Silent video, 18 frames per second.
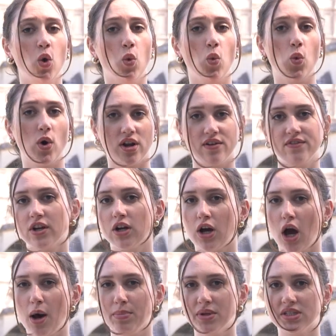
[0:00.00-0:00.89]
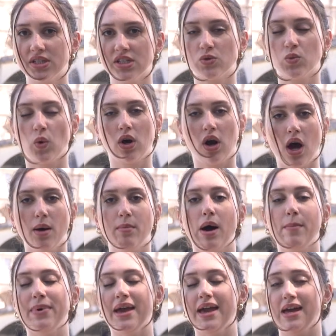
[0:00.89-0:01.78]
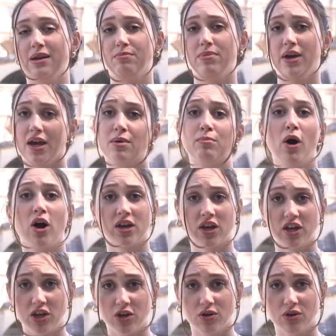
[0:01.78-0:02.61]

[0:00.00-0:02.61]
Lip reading: one of their accomplices will come up and pickpocket